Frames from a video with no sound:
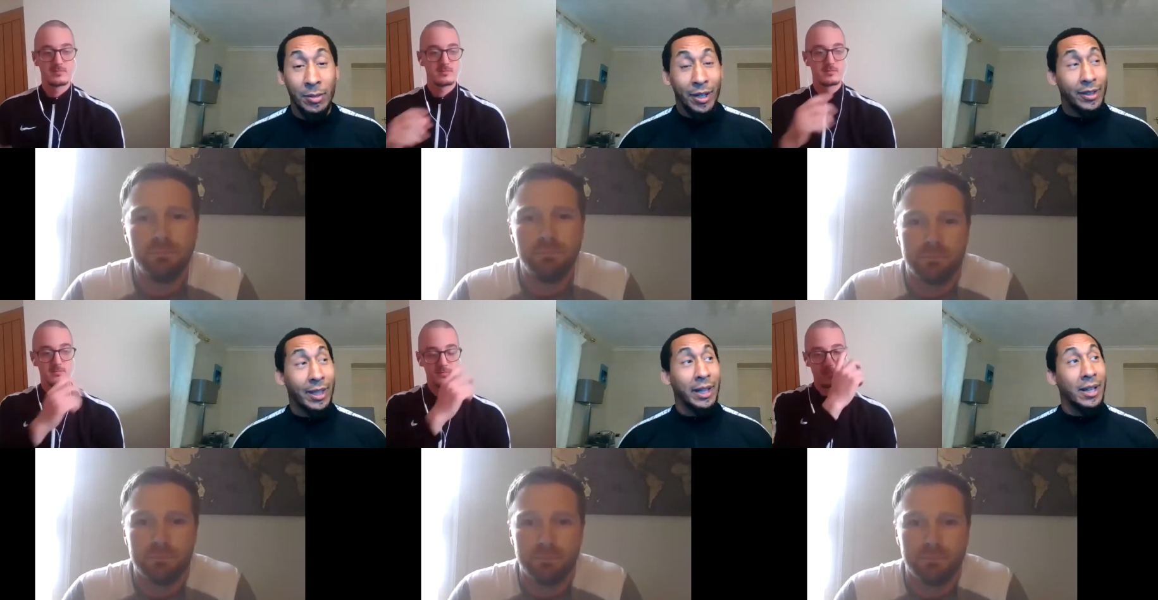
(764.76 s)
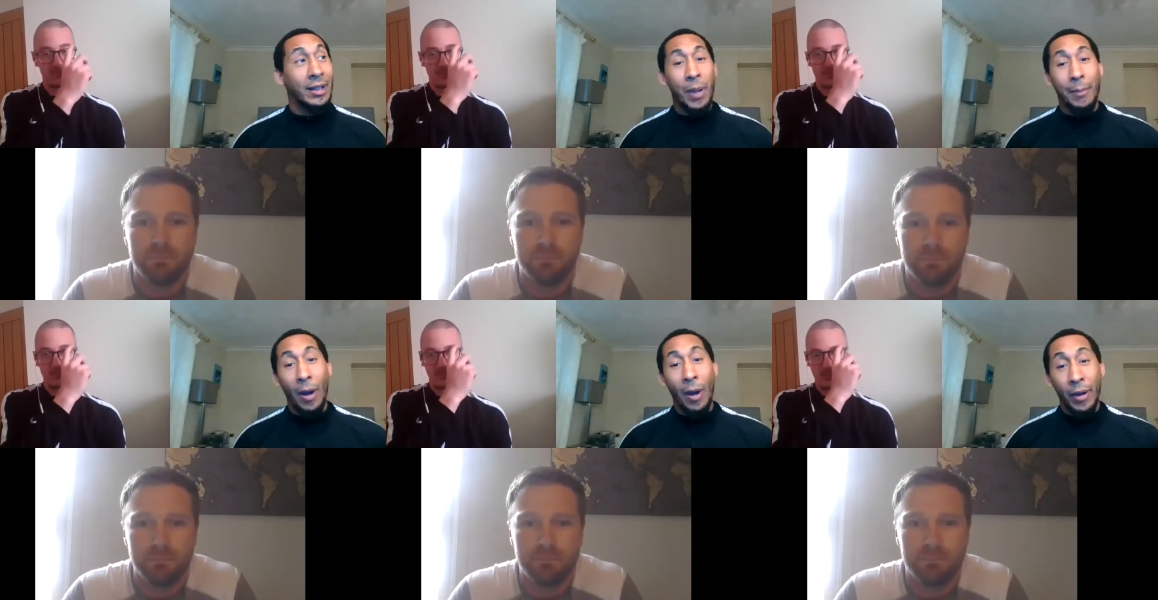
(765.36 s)
Speaker 1: them think a
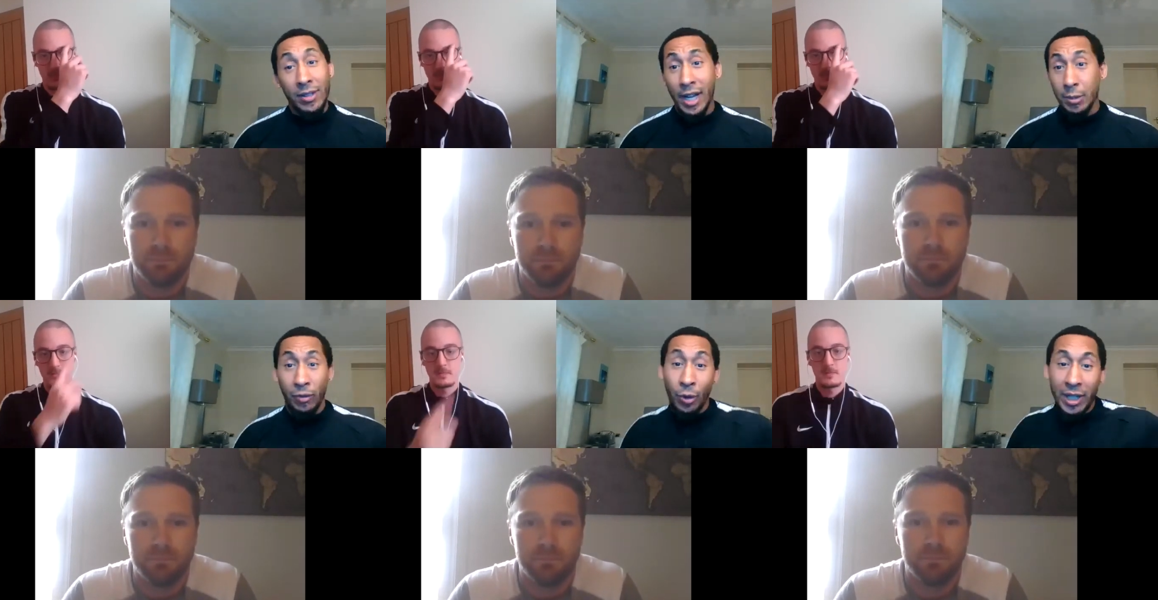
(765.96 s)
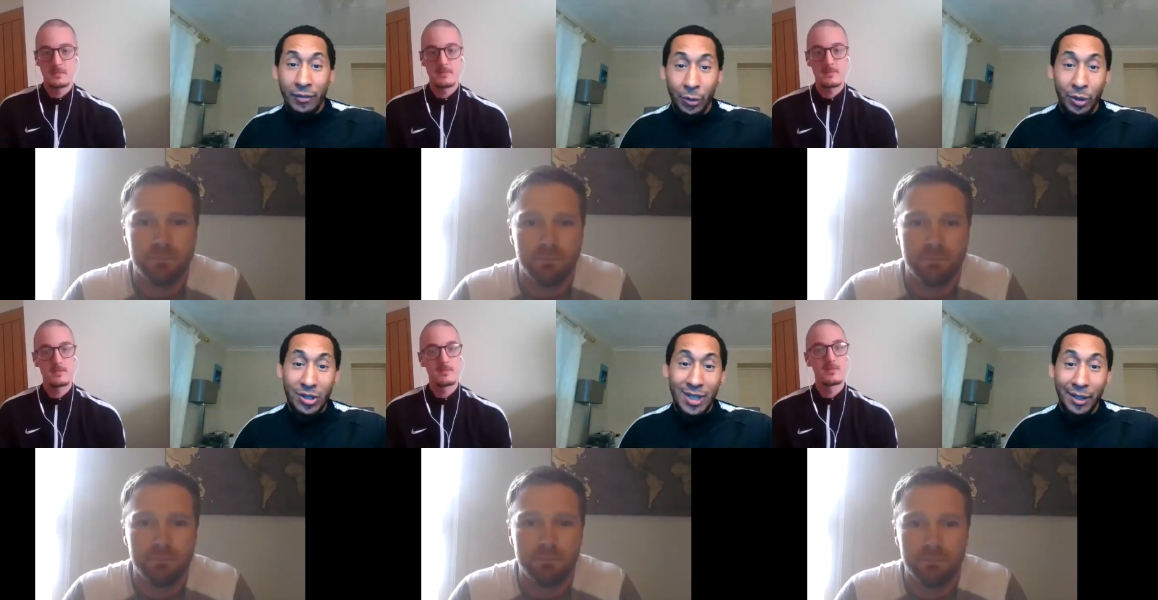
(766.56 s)
little bit about insights before they
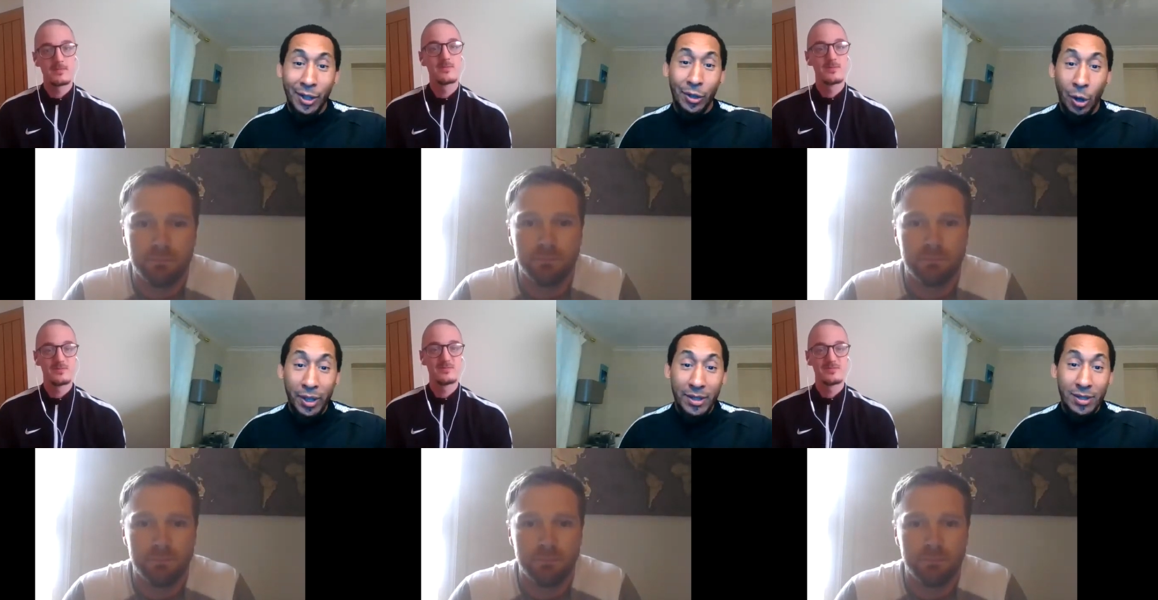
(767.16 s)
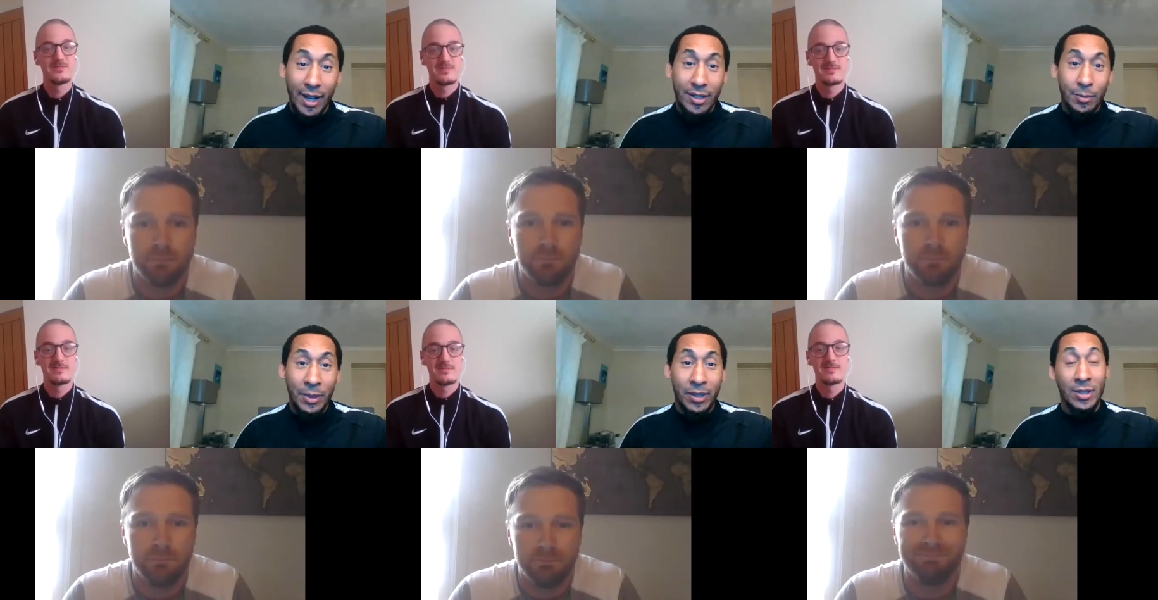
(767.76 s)
even understand or know
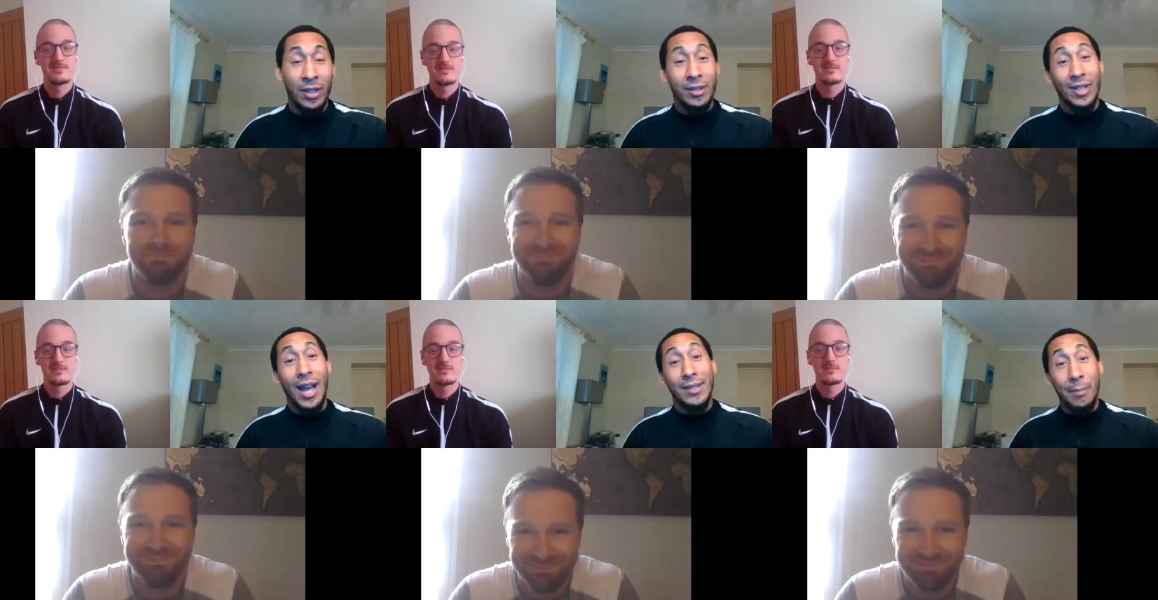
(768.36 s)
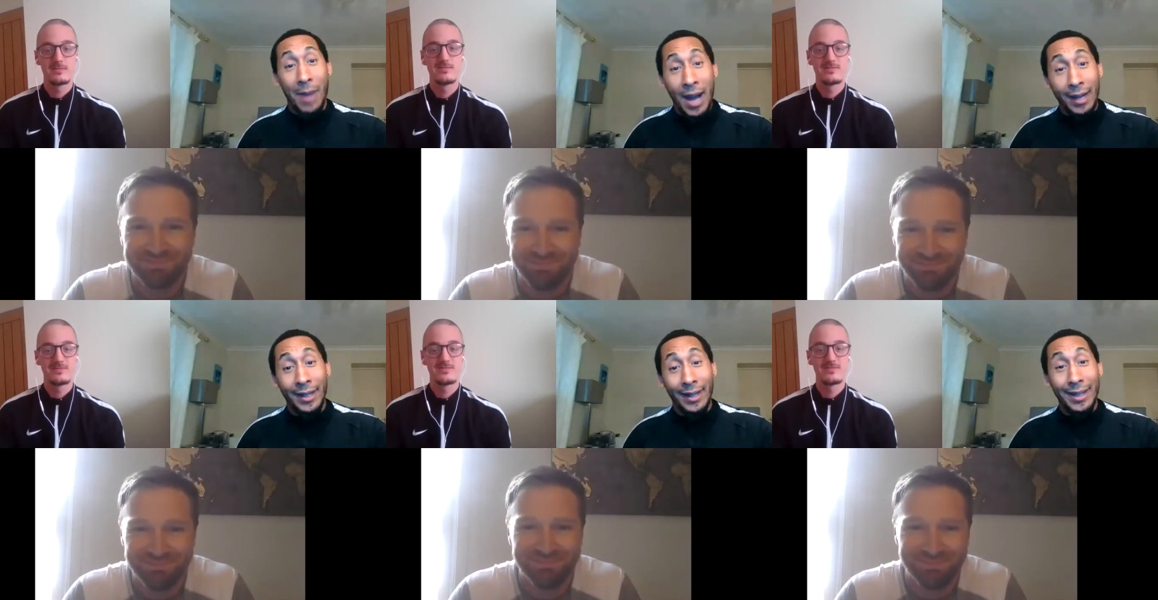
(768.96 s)
insights, because they're starting to
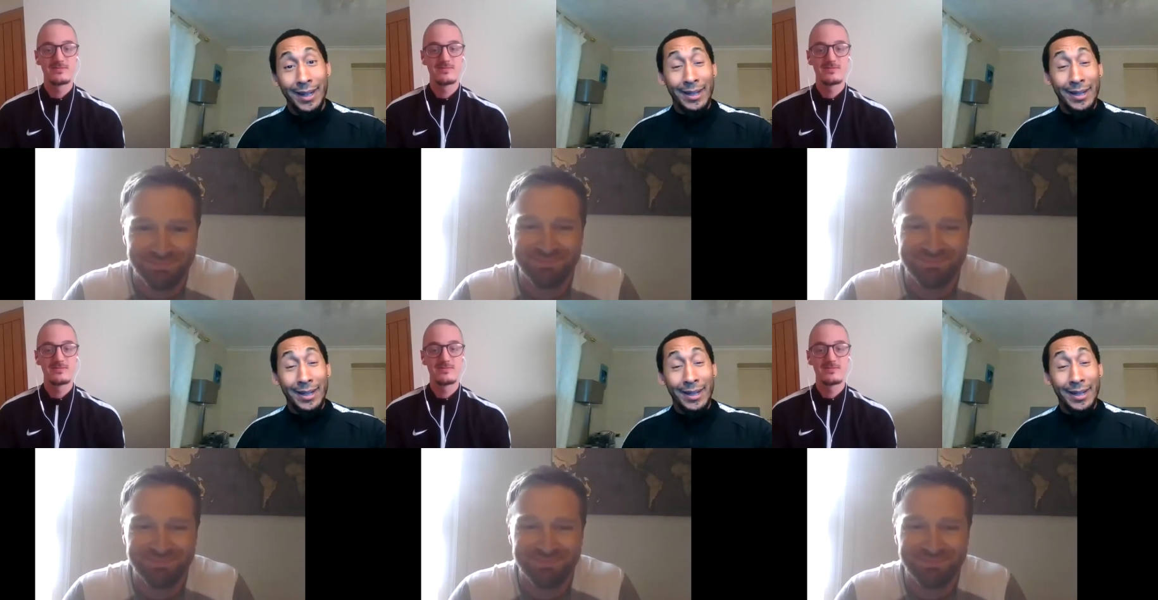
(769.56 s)
market.